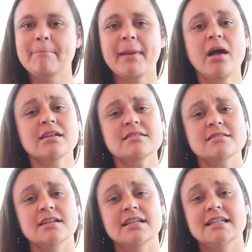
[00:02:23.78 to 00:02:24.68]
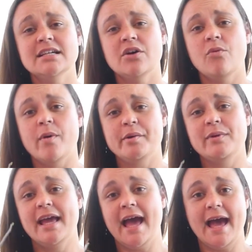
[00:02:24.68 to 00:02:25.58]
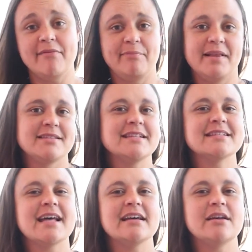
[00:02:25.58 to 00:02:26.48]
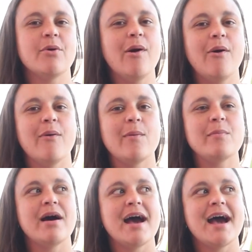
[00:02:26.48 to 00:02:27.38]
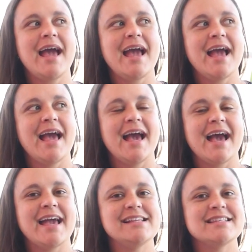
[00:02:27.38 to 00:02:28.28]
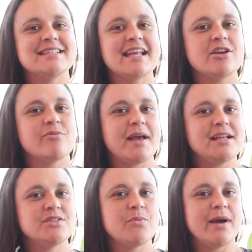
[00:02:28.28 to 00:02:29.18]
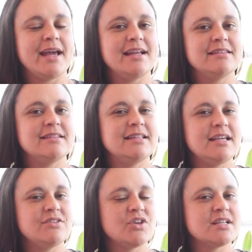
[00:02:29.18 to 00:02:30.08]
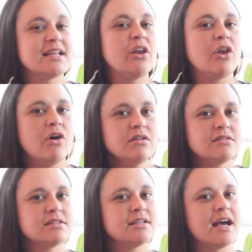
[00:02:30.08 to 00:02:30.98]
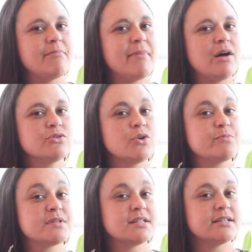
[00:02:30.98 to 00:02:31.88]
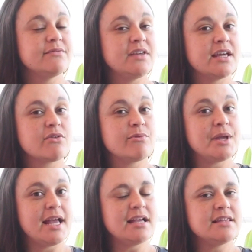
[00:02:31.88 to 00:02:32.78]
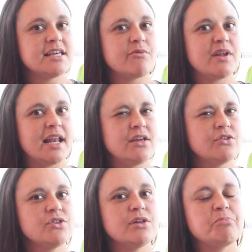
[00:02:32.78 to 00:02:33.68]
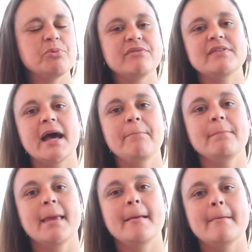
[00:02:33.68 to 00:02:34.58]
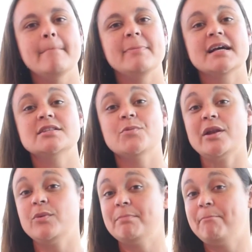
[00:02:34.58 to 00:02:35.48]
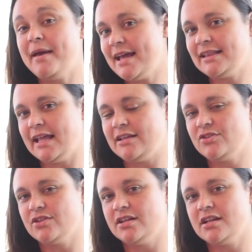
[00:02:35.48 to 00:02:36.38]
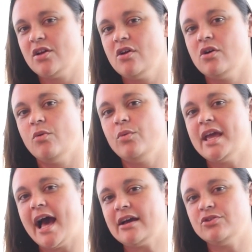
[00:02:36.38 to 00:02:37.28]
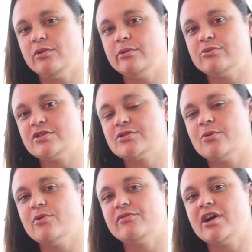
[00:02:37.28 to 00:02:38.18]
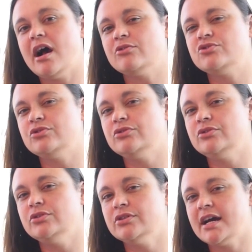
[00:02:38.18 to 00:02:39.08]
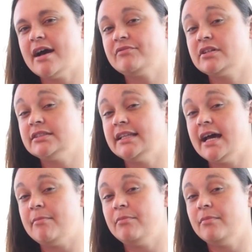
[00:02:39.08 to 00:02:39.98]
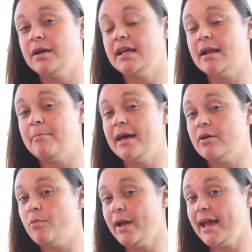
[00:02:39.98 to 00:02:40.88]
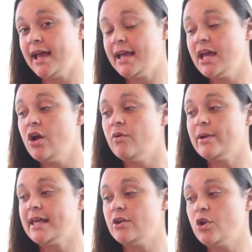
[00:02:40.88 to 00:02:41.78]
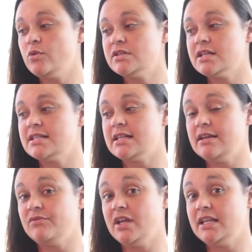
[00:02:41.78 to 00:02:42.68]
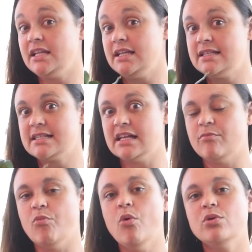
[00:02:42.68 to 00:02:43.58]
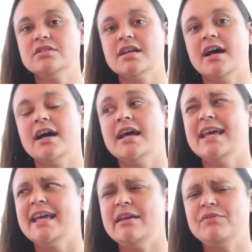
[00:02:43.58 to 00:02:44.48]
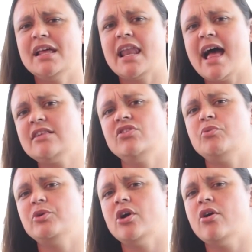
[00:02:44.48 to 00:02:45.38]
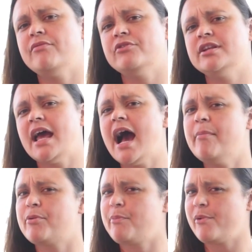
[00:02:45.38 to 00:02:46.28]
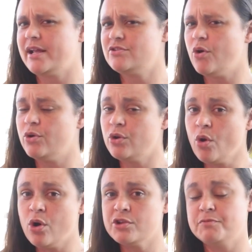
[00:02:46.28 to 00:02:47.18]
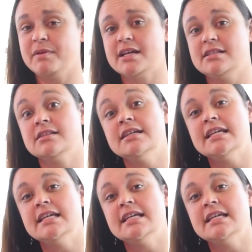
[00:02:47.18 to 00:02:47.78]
plants. When we have plants inside our home, it's a great way to teach us a lot about observing and creating a relationship with them, because when we pay attention, we actually will discover how to look after them in a better way. We can notice if they need some water, if the lights that we are offering are appropriate or not, because